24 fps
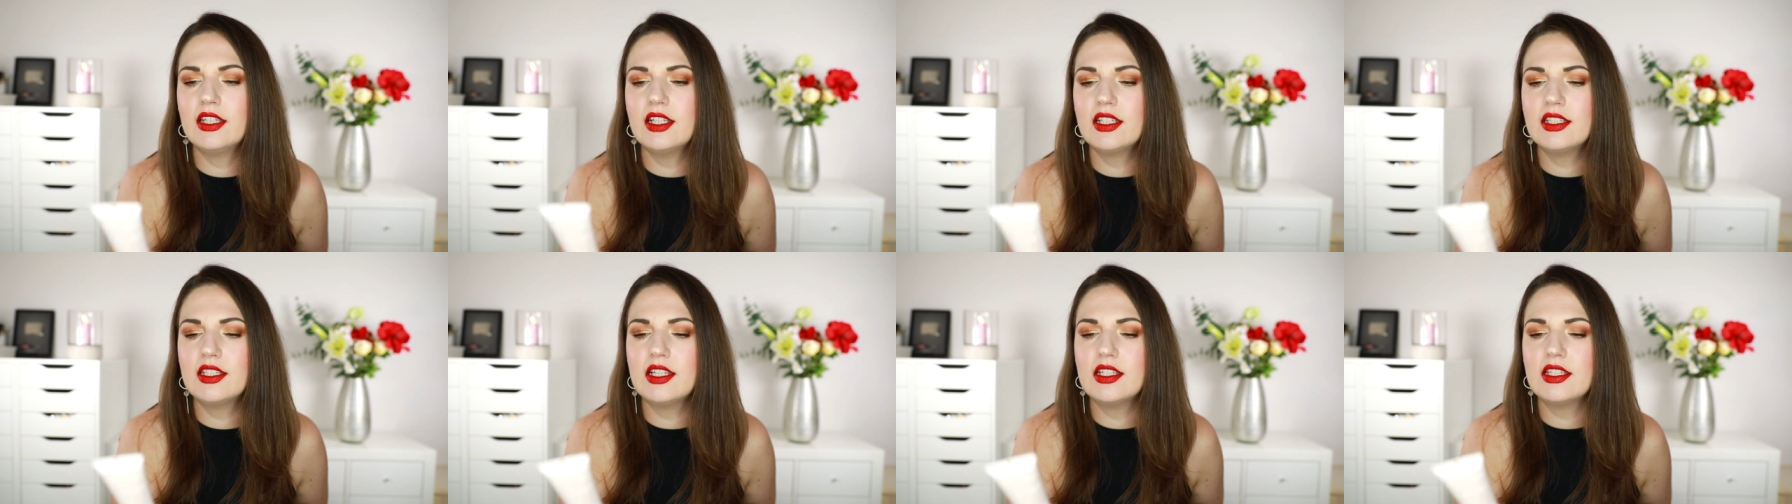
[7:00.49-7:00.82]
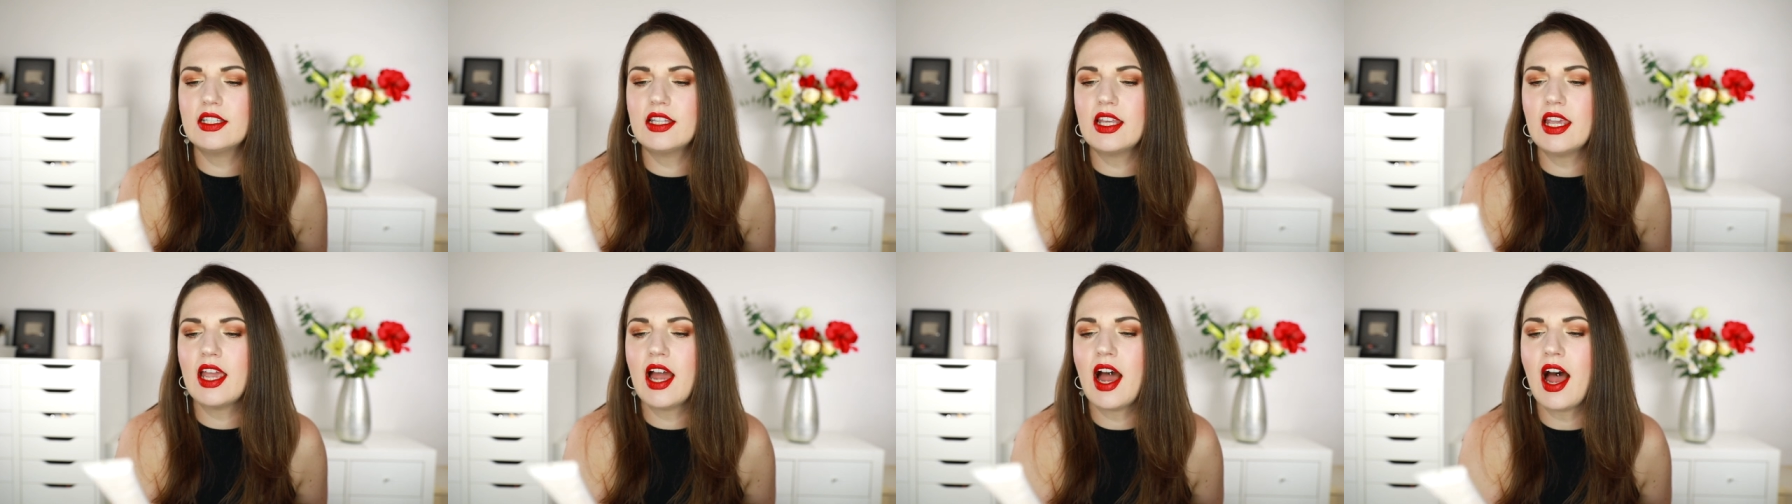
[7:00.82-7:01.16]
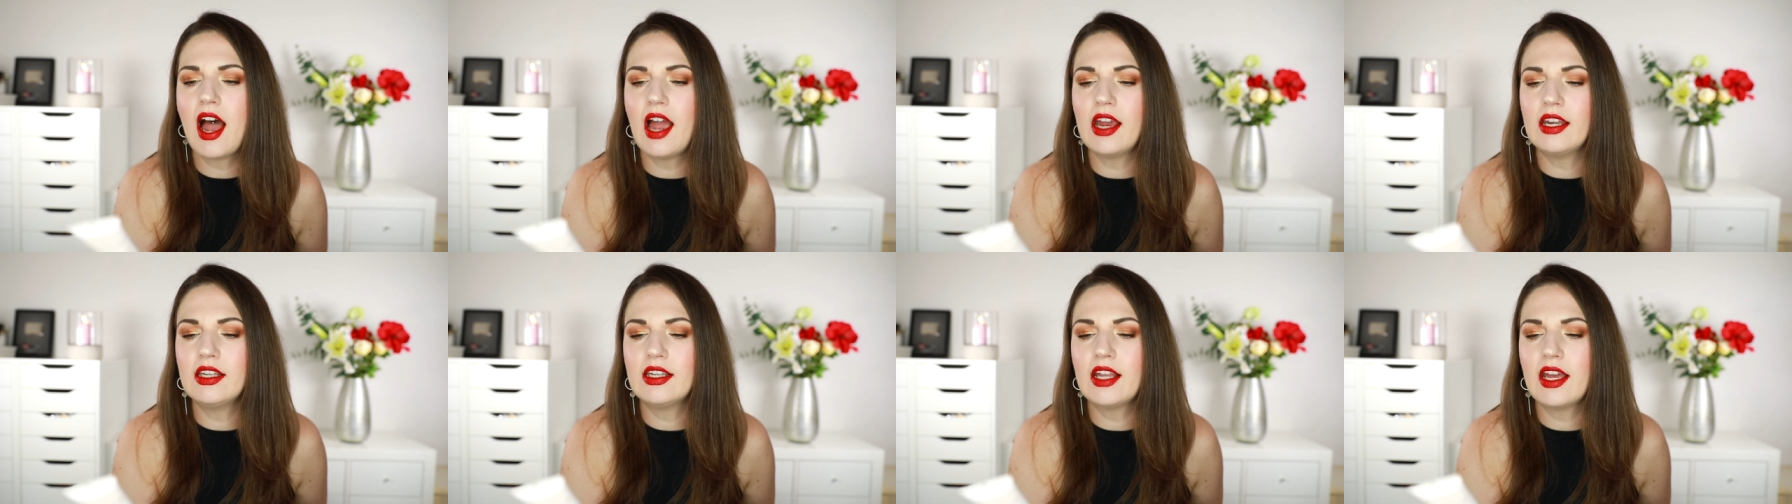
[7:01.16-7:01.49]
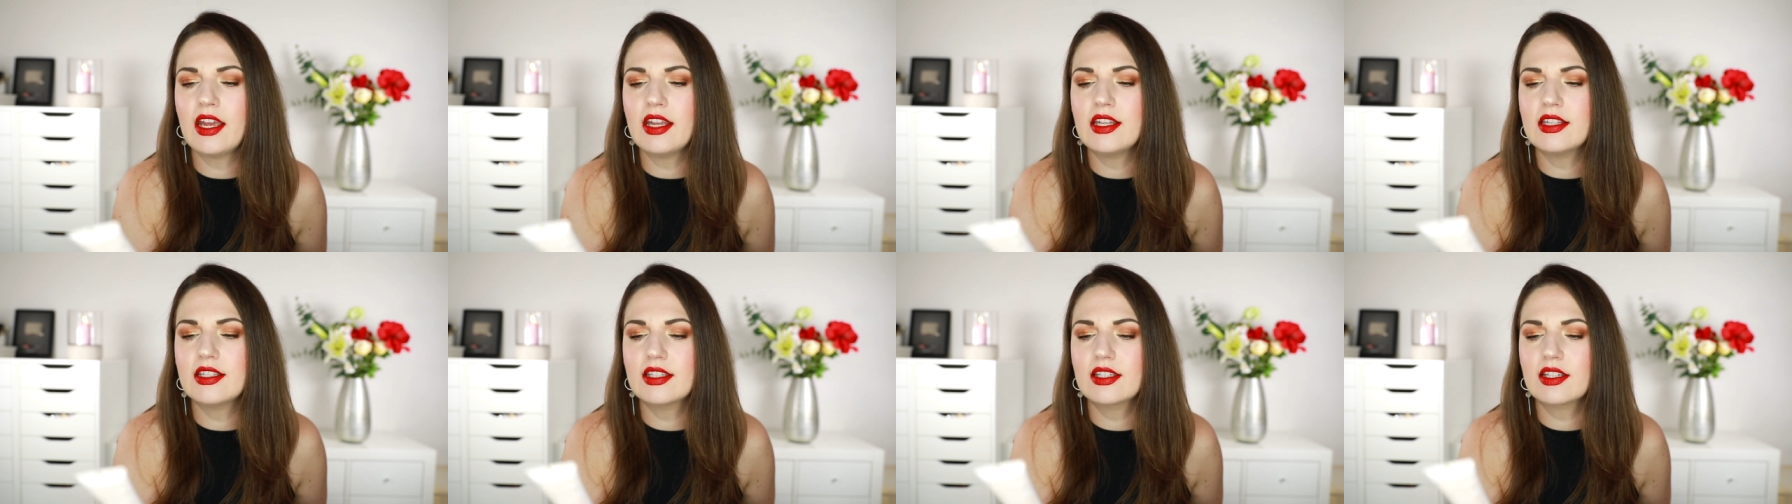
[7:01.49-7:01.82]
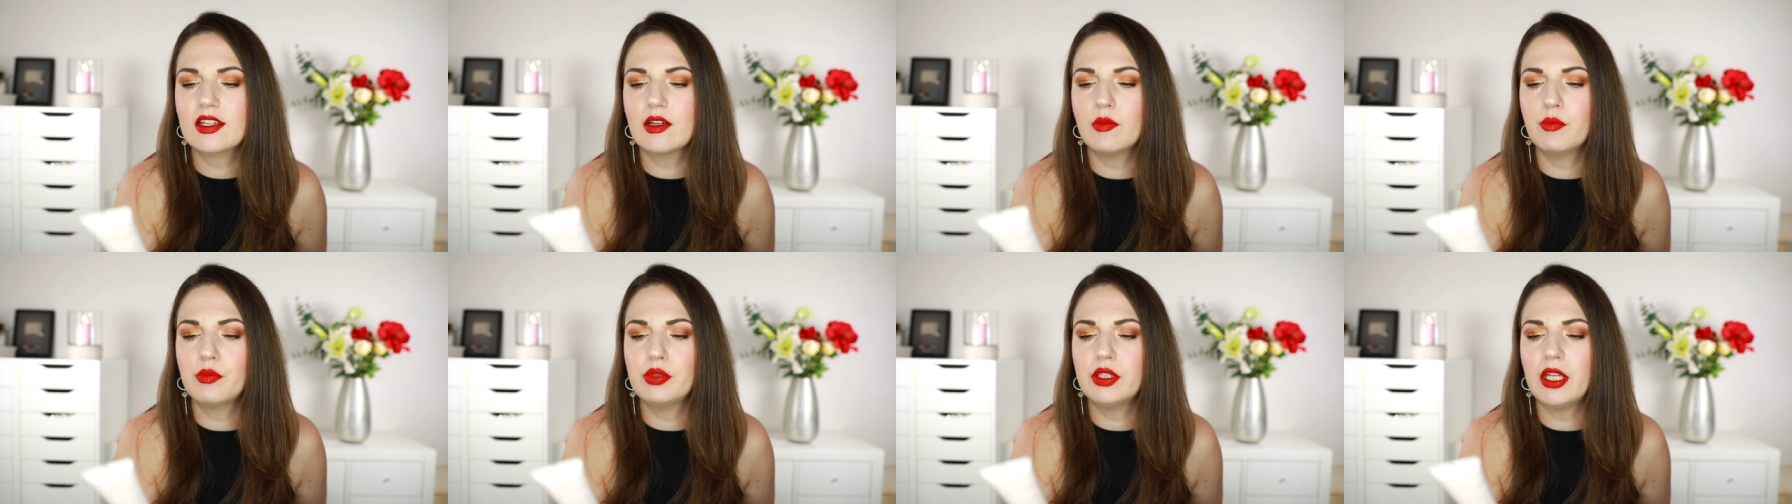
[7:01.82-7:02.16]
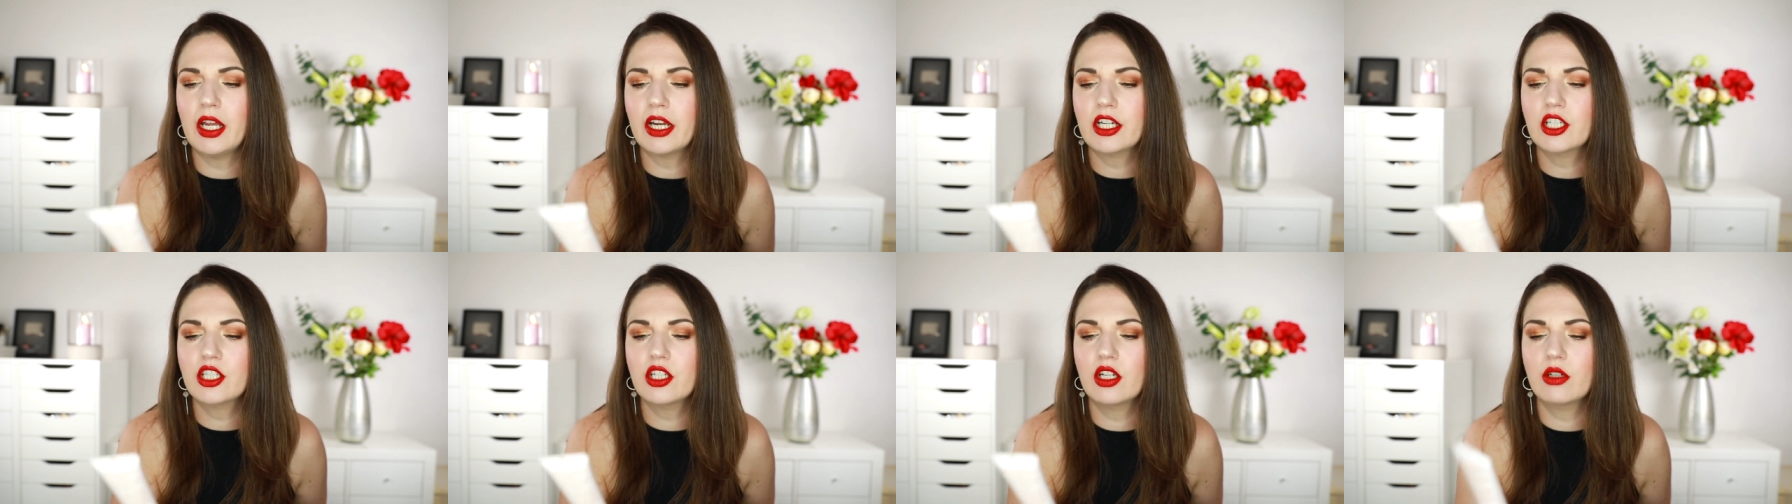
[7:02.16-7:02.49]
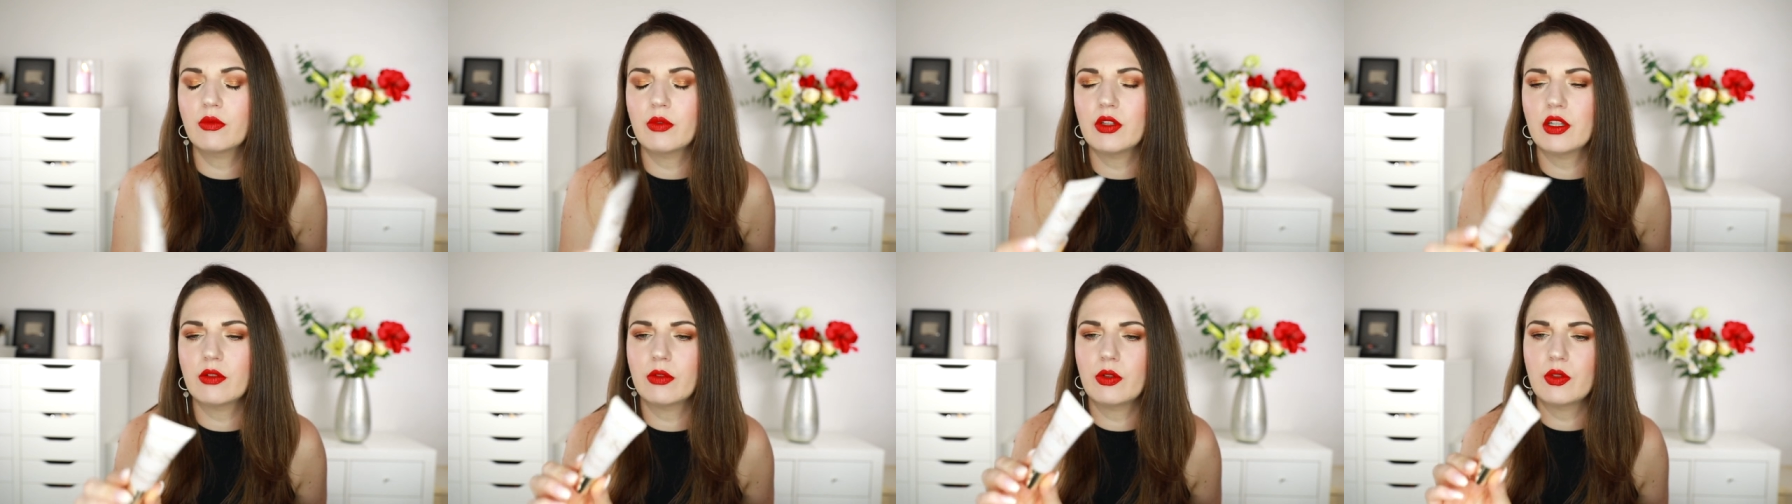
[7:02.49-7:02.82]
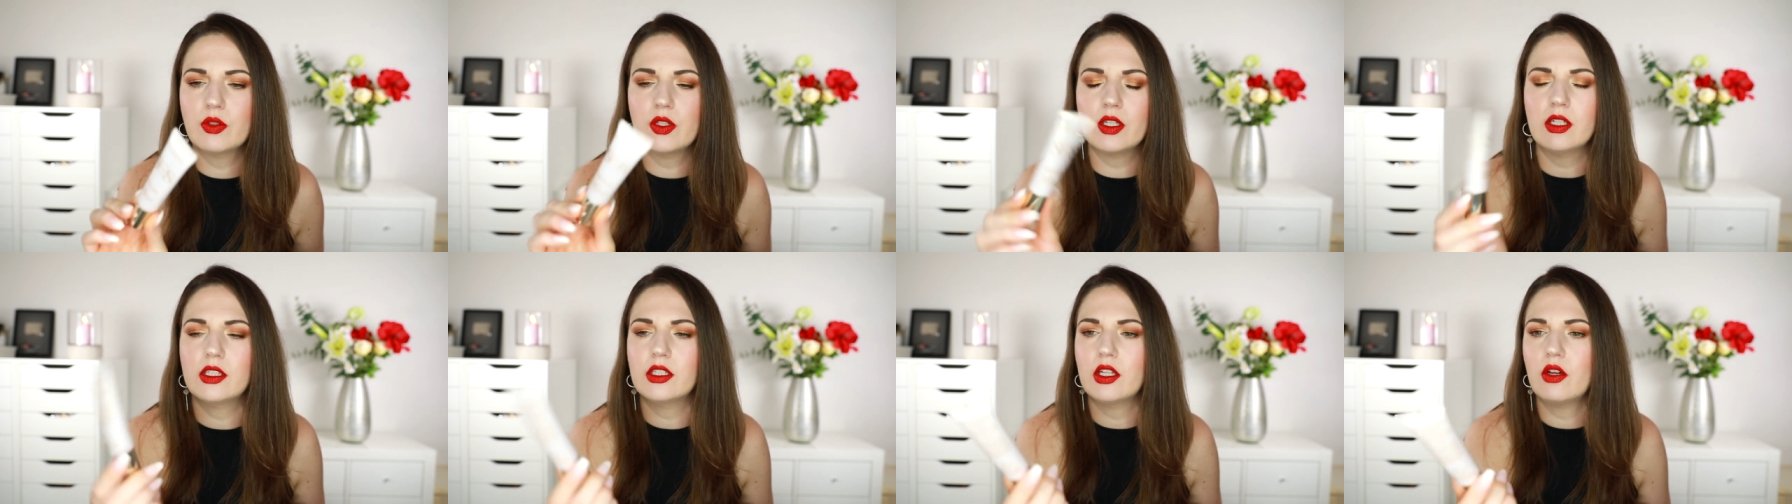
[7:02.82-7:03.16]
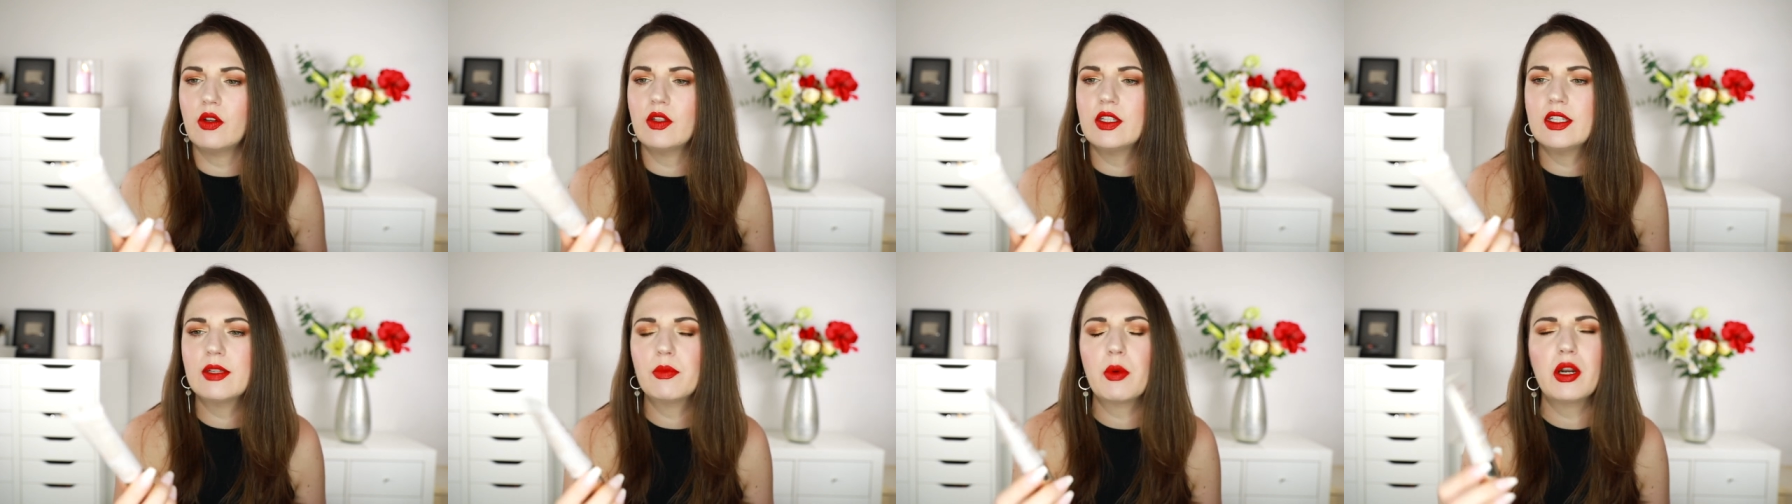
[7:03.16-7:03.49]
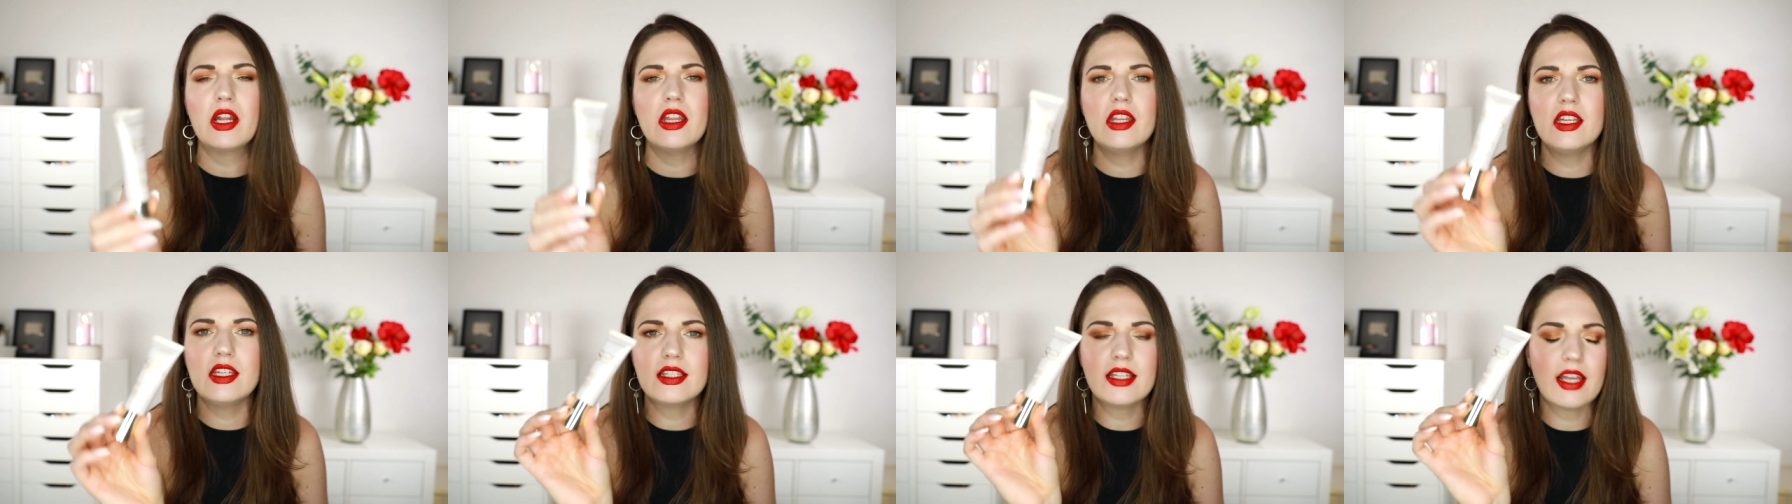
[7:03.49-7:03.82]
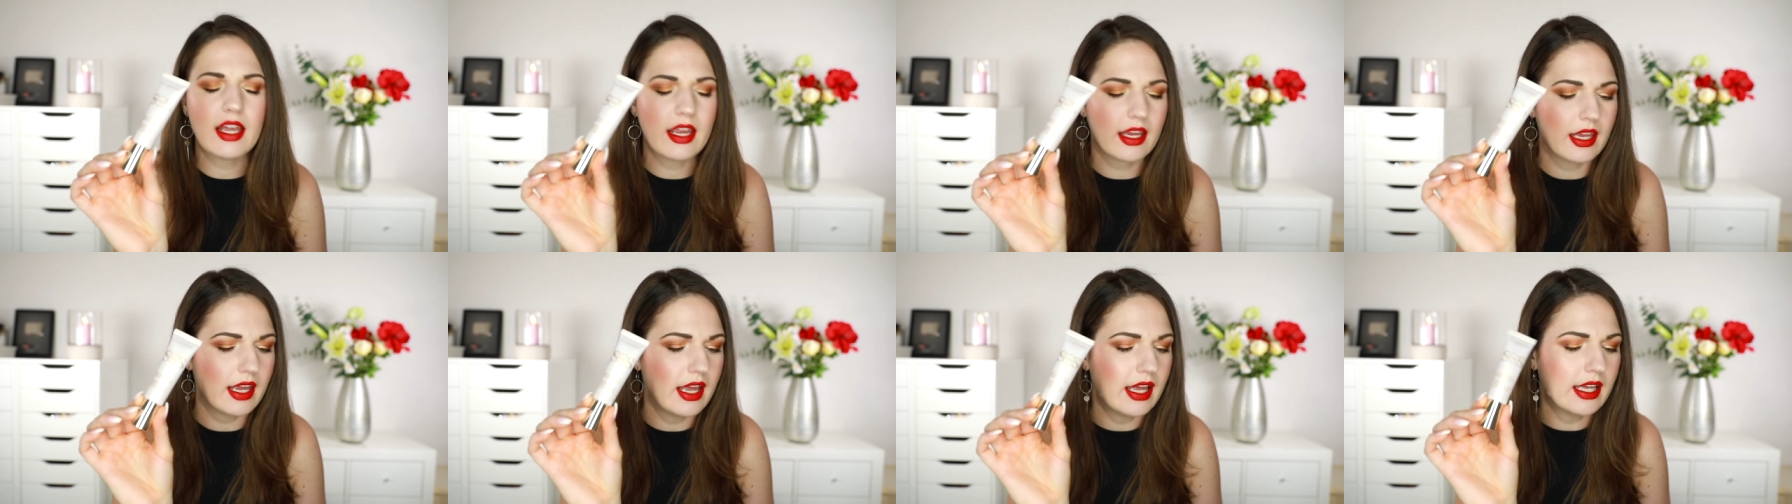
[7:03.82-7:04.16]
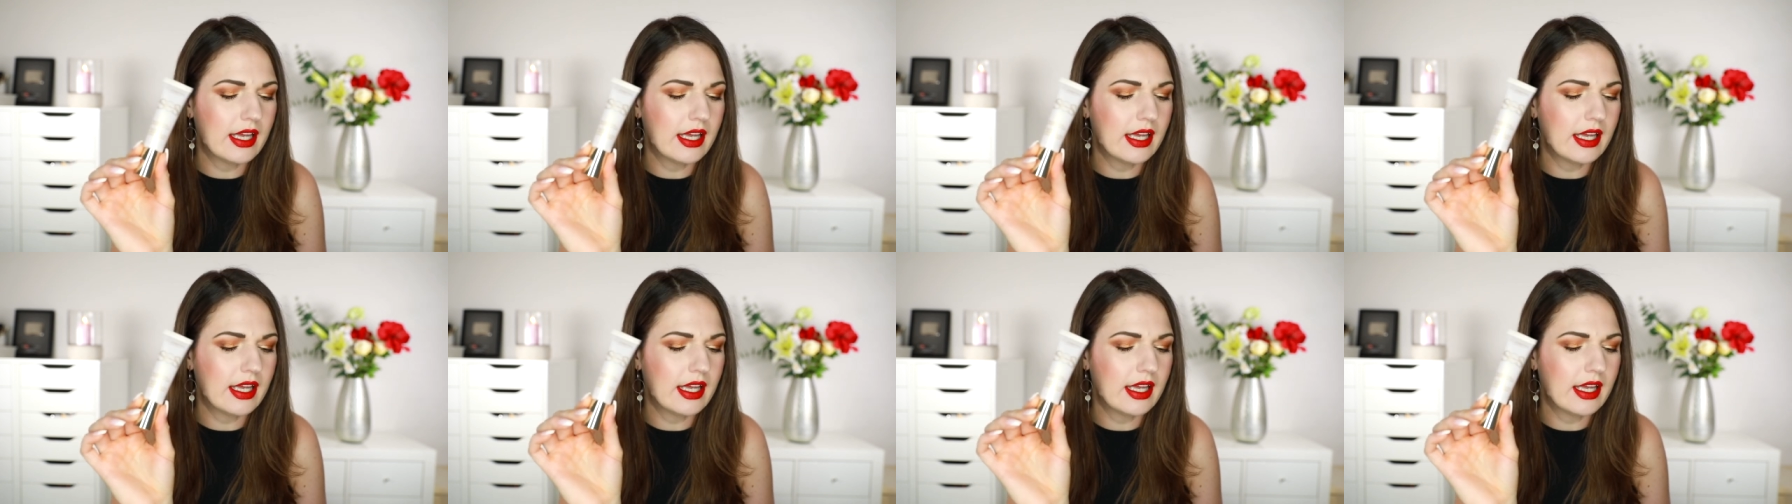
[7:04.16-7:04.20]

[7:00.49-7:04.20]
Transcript: this is the Highlights Complexion with a Rosy Glow. It's one of these, like,